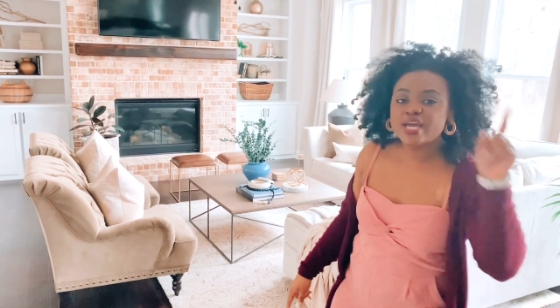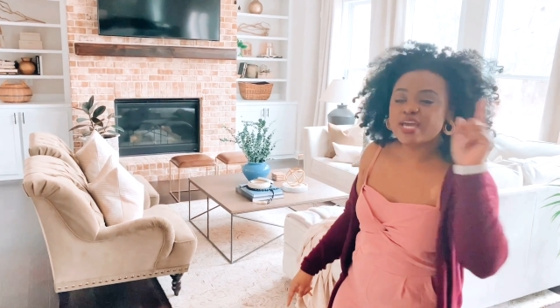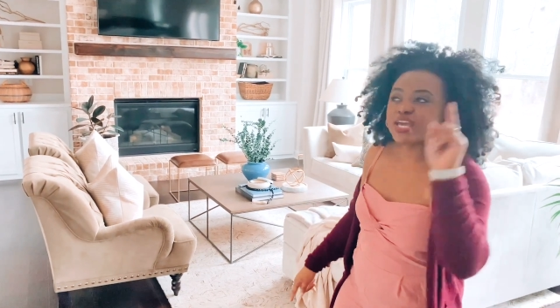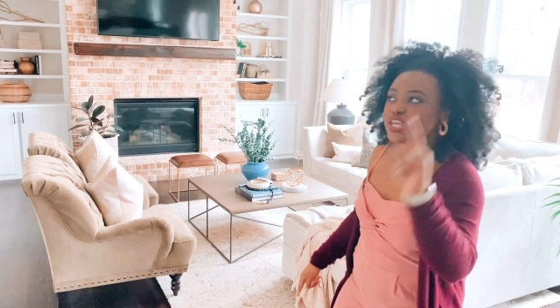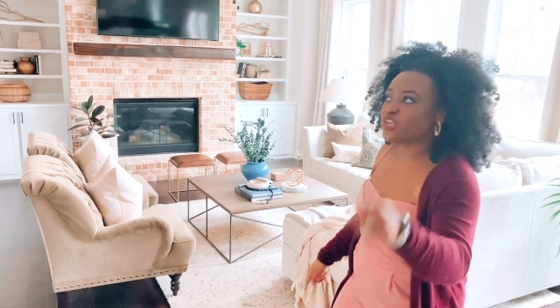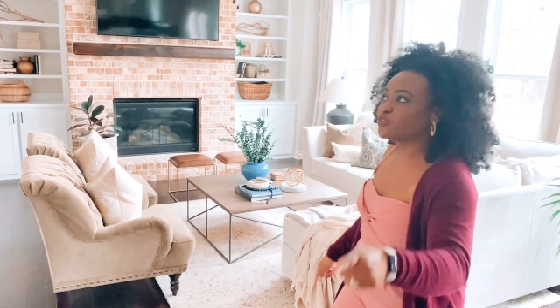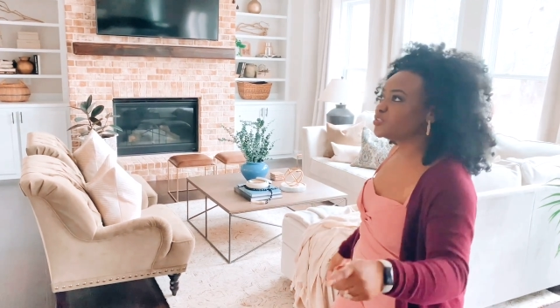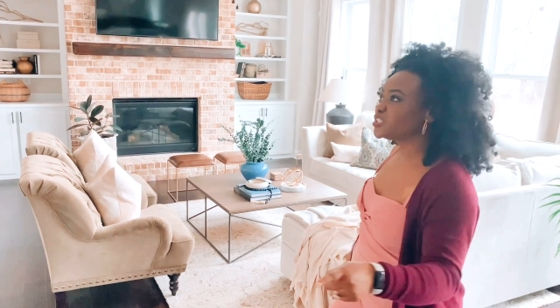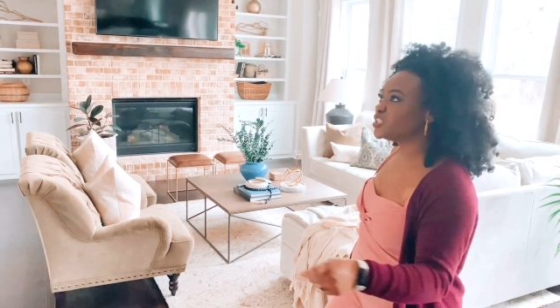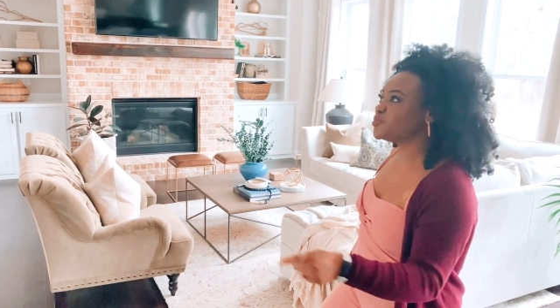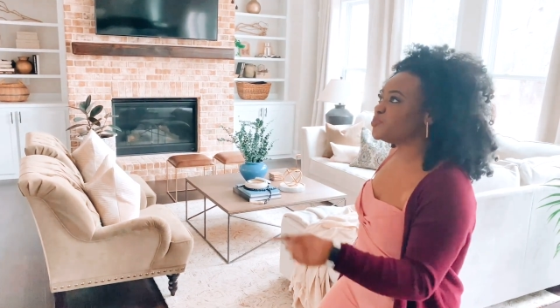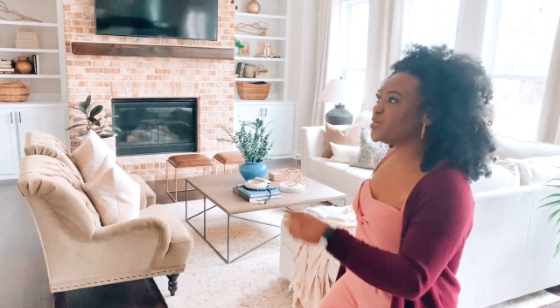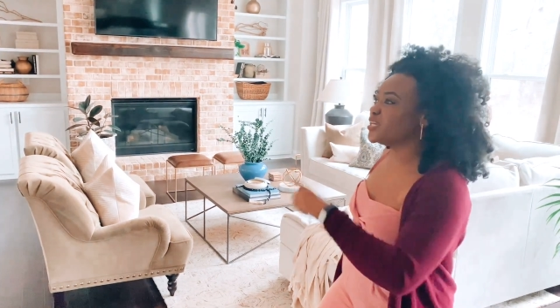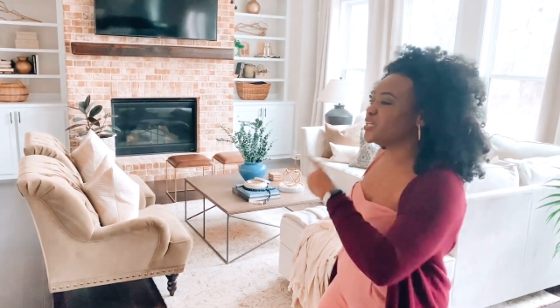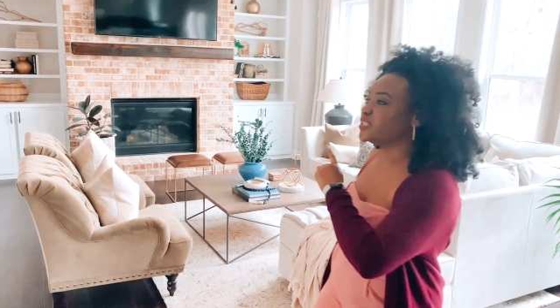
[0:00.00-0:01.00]
It used to
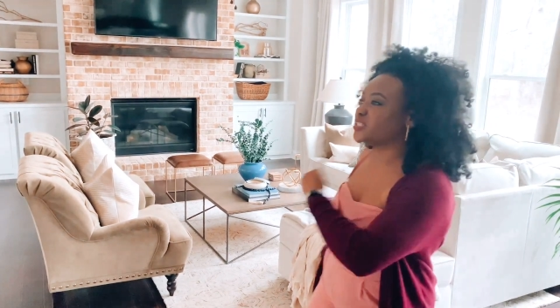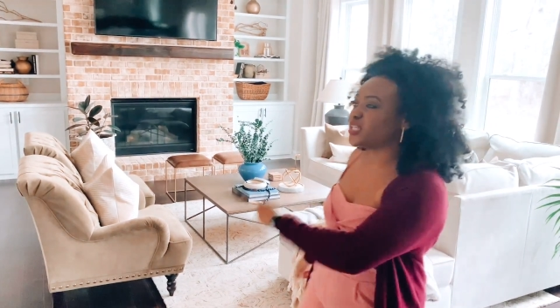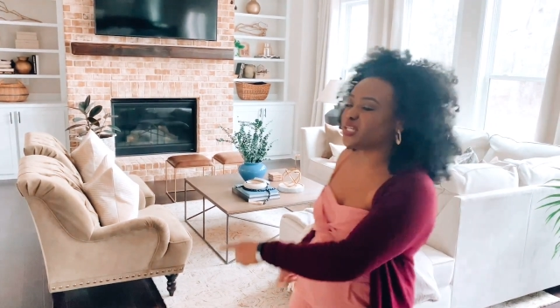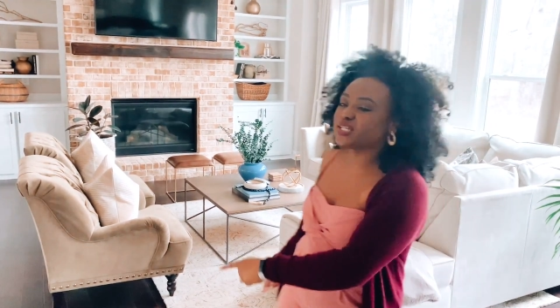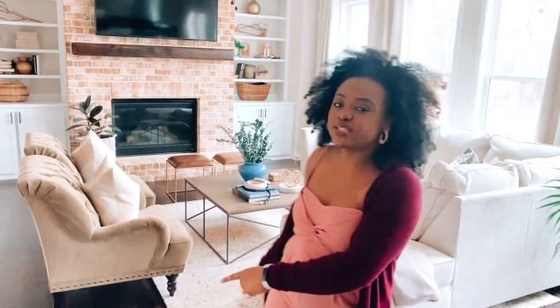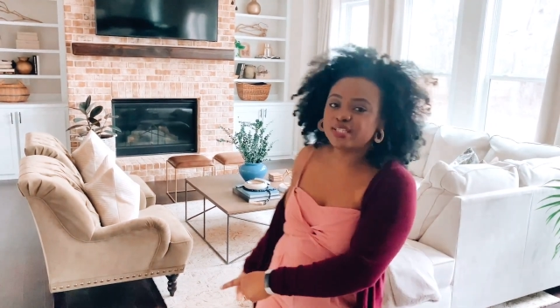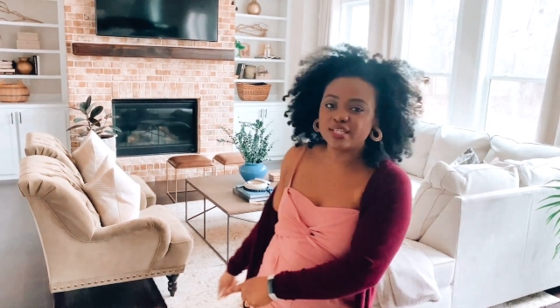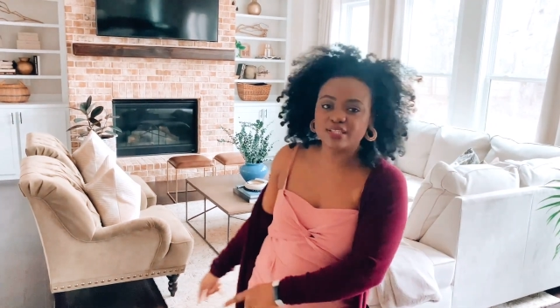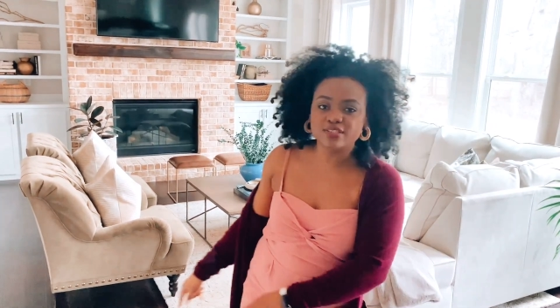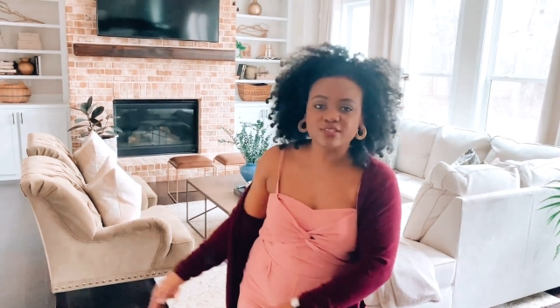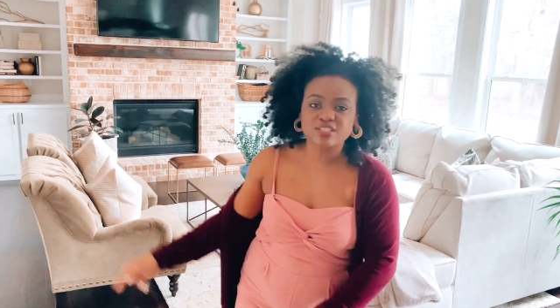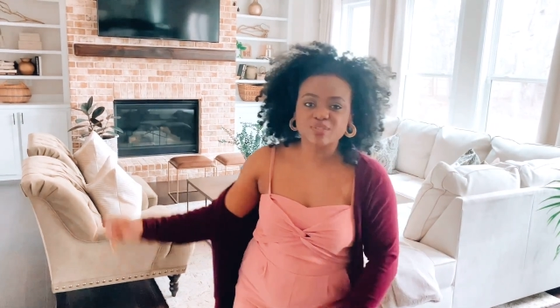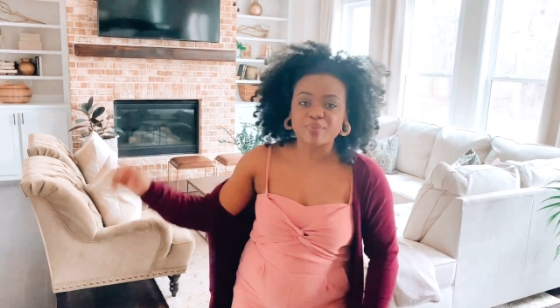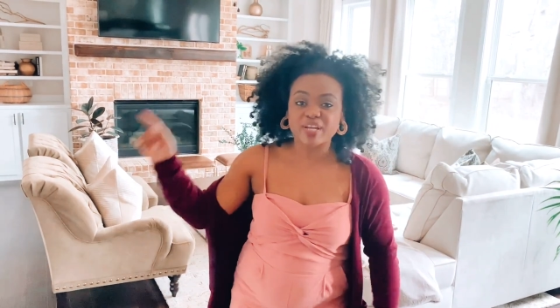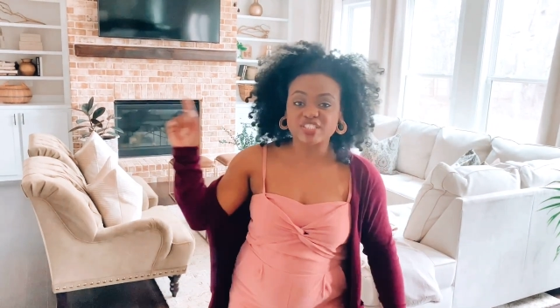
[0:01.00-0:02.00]
be Knitting
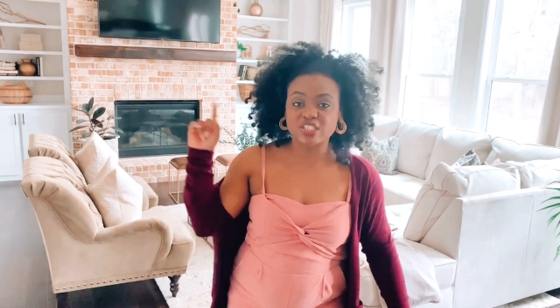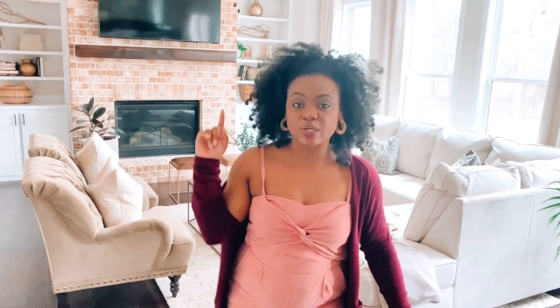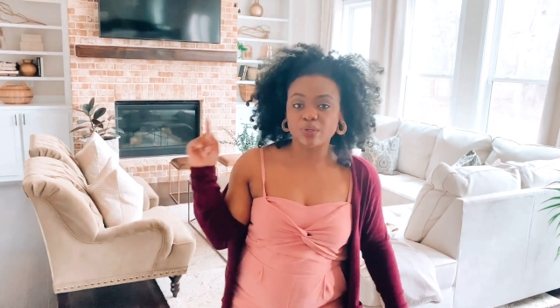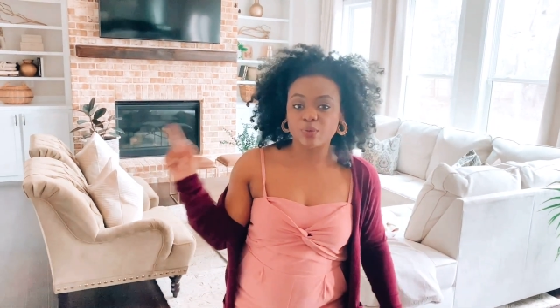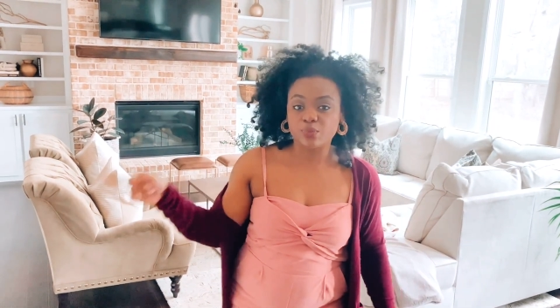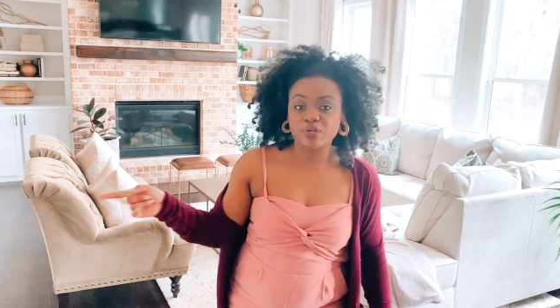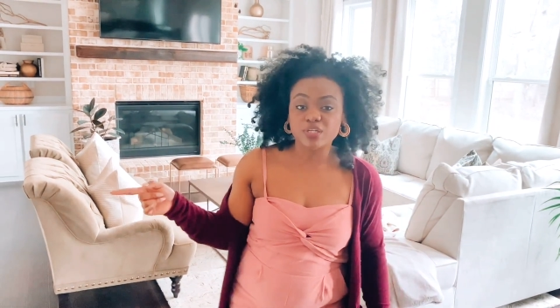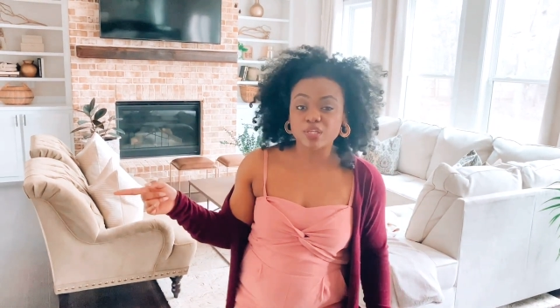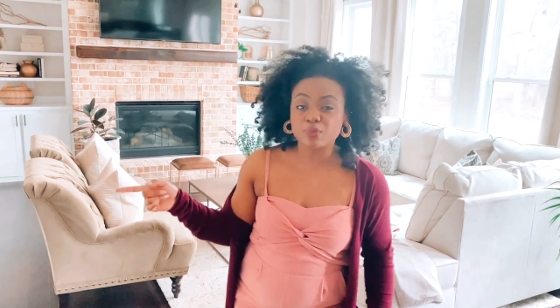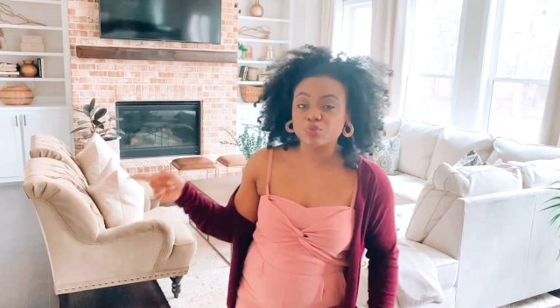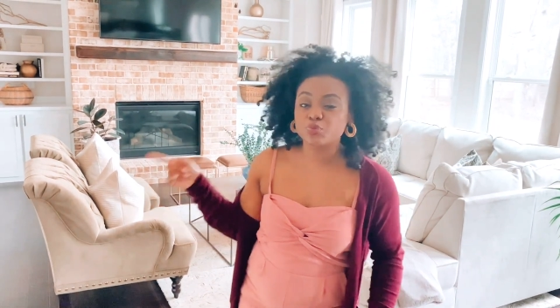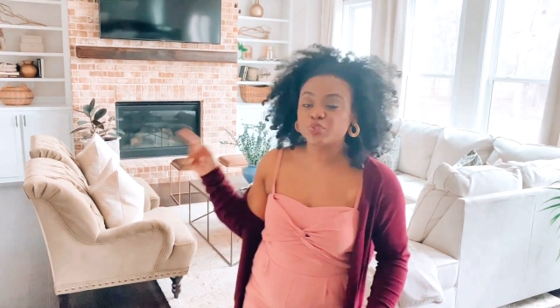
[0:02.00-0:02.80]
Needles by Sherwin Williams,